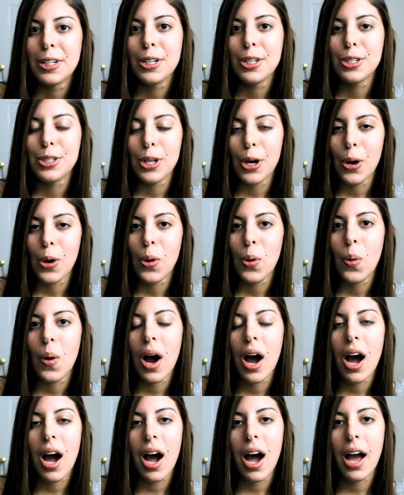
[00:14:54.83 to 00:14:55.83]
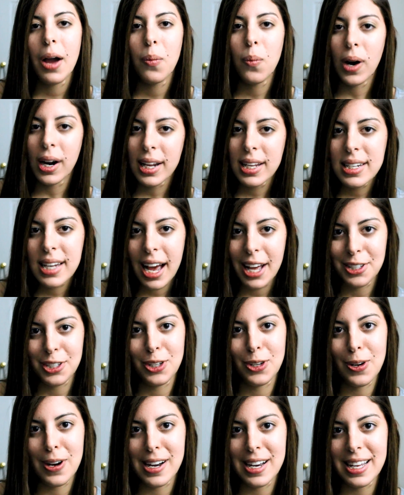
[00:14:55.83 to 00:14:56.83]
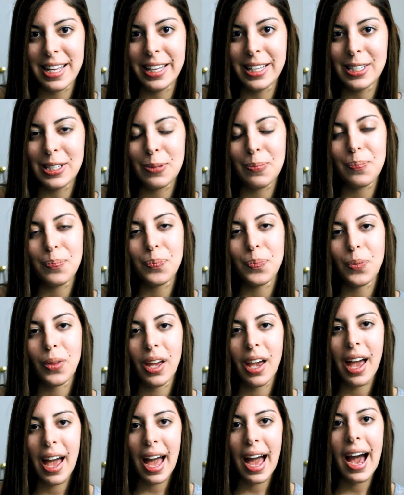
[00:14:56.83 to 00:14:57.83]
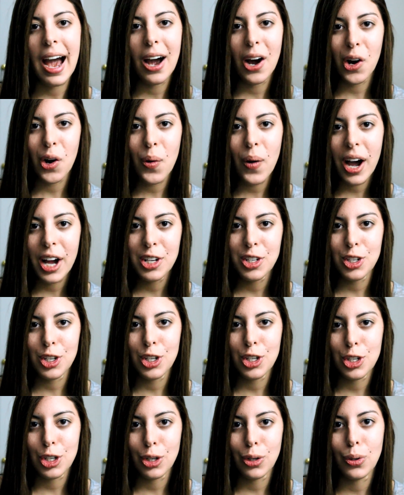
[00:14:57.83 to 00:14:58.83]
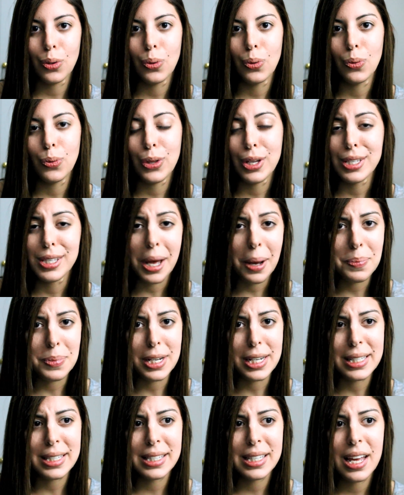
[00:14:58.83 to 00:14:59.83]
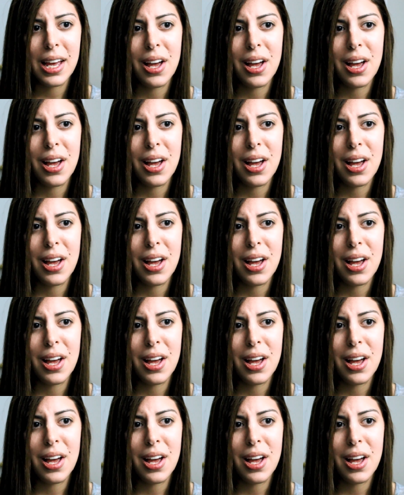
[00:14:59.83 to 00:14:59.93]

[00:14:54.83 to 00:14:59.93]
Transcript: So I wanted to ask you guys, how I should do these updates.